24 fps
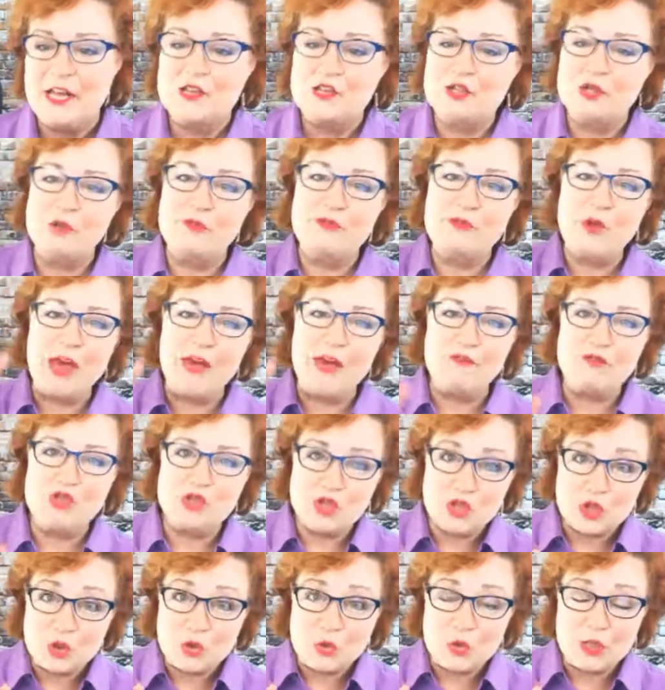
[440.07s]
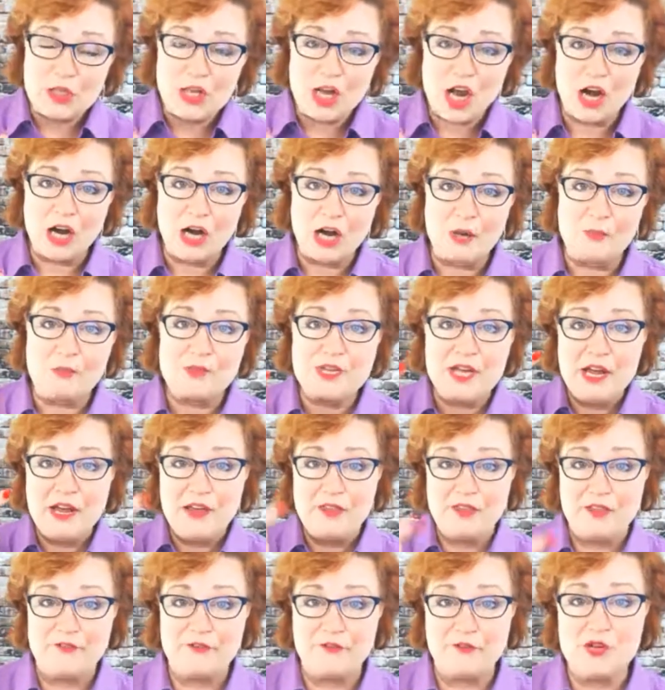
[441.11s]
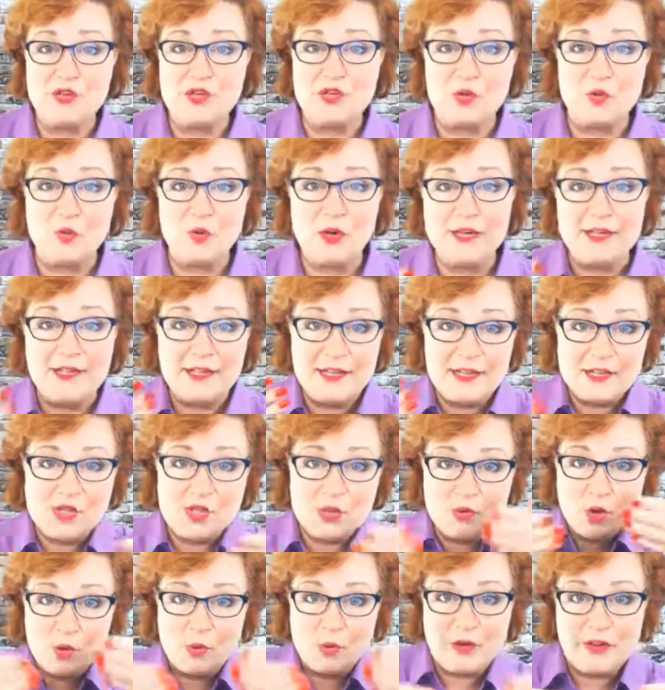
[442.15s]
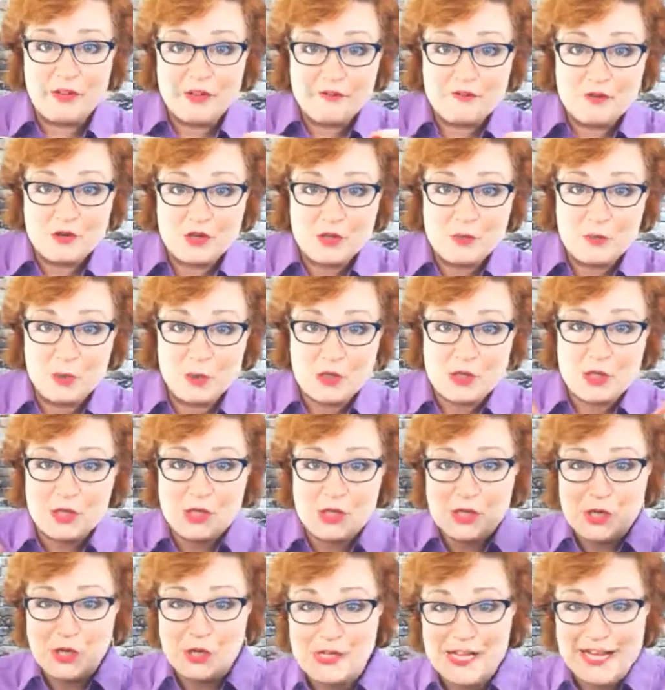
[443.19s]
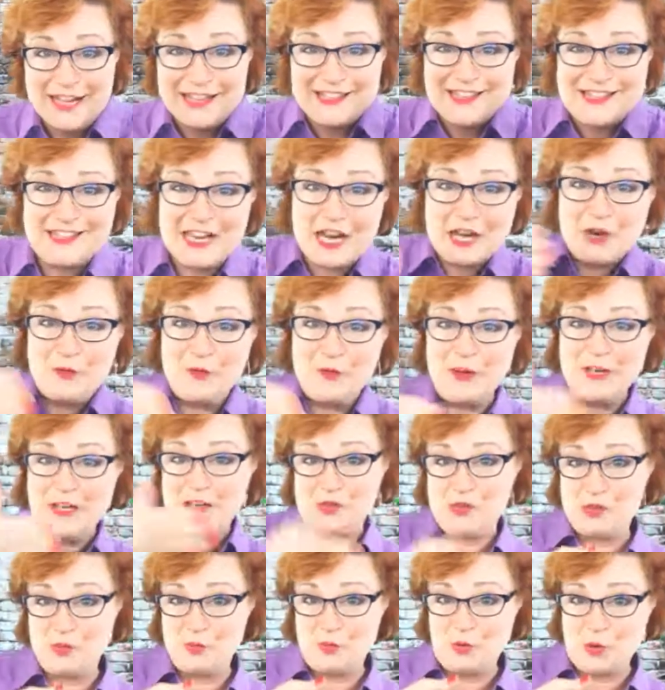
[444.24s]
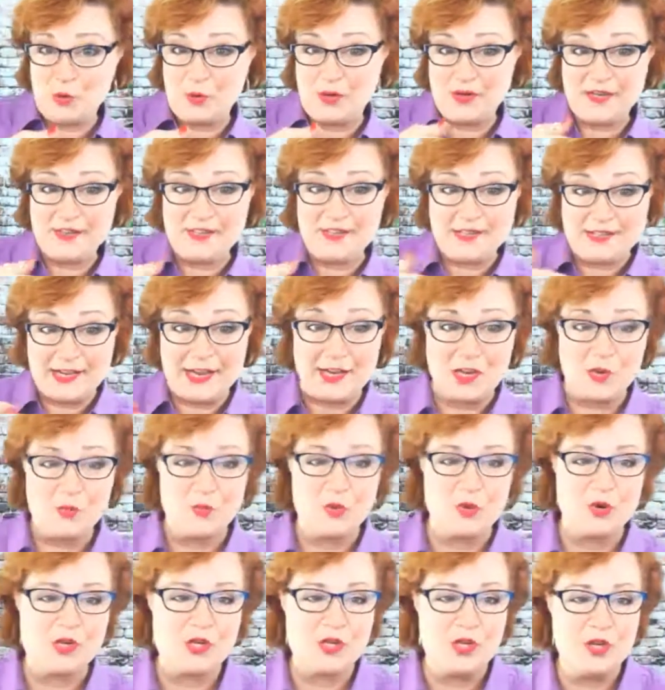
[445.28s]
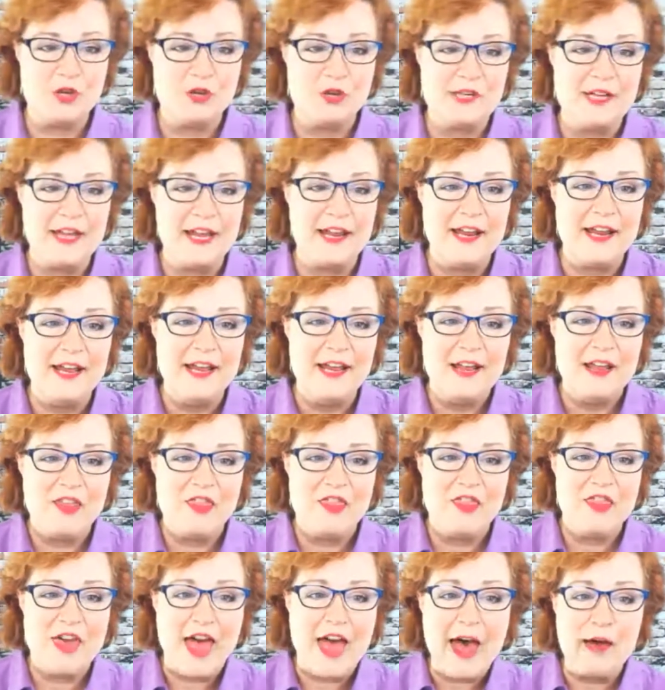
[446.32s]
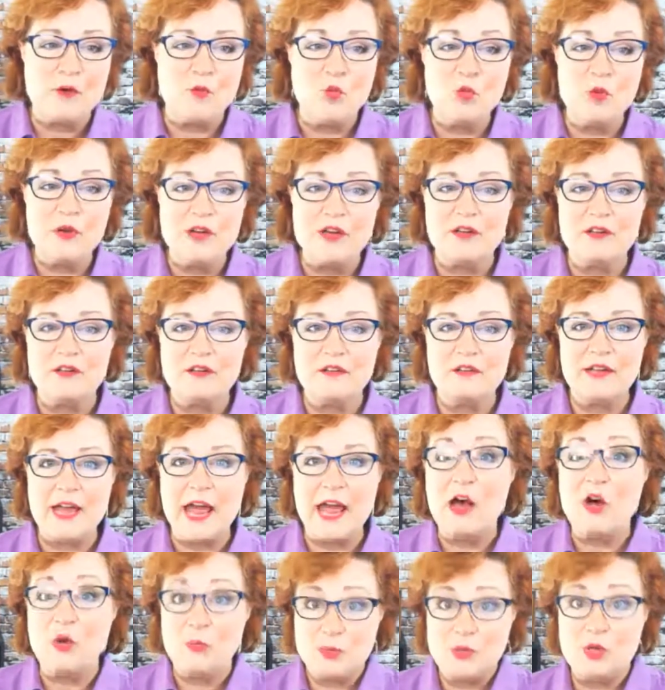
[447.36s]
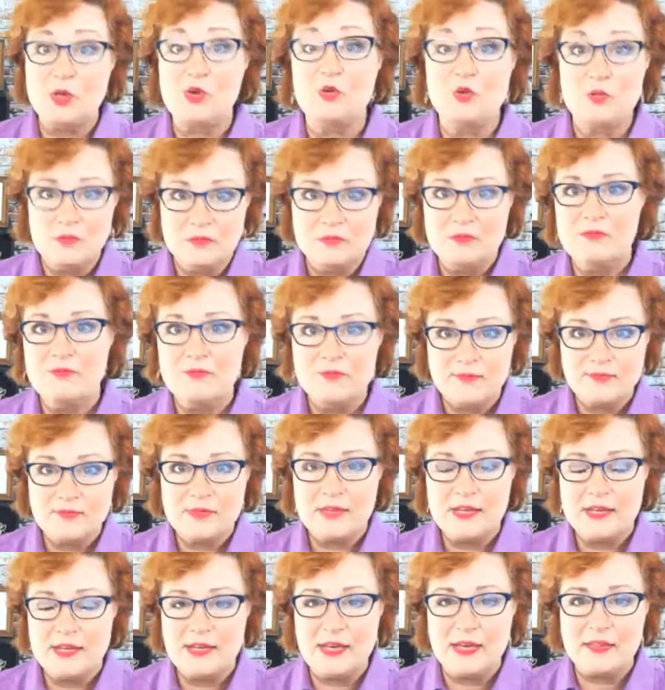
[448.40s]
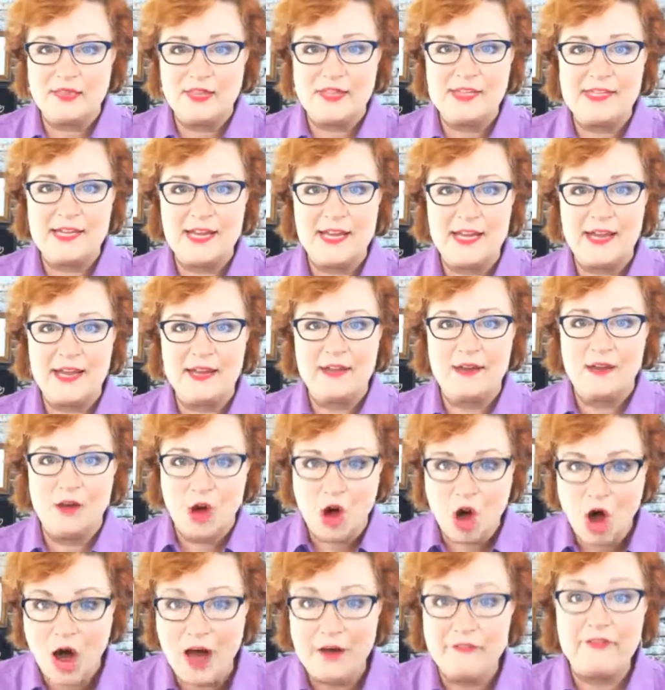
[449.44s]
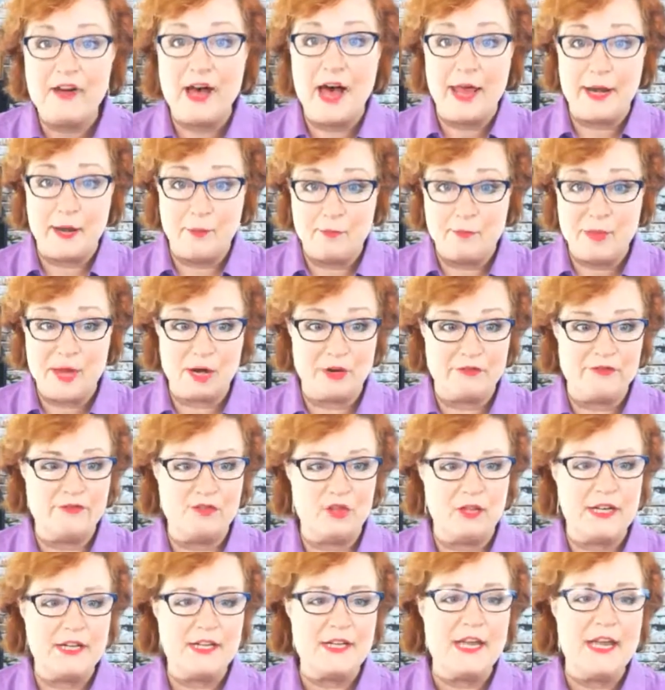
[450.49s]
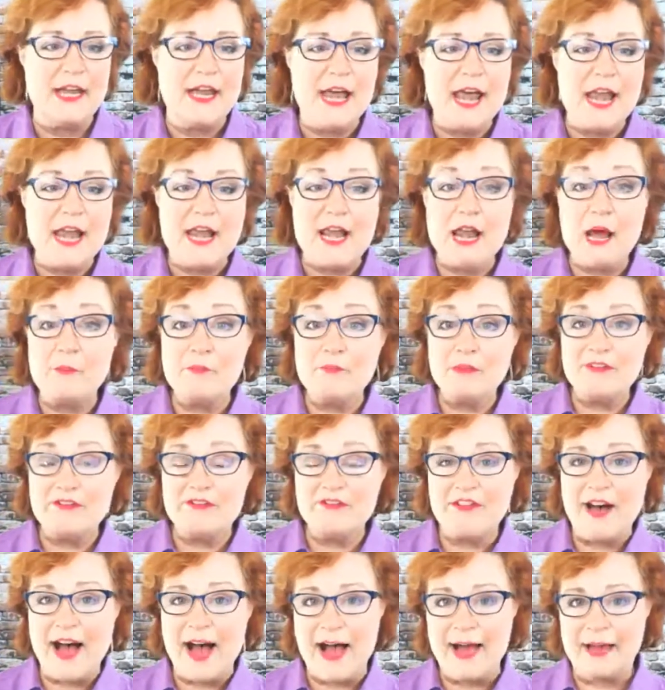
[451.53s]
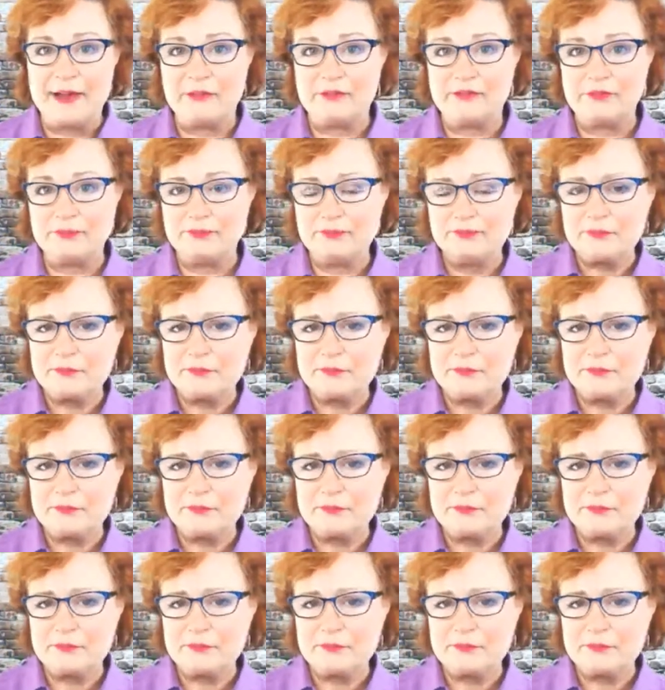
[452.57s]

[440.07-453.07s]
So if you have 2 alarms, the first one gets you going on the first portion of your day. The second one gets you going on the second portion of your day. That will help you get the day off on a better foot. Number 5,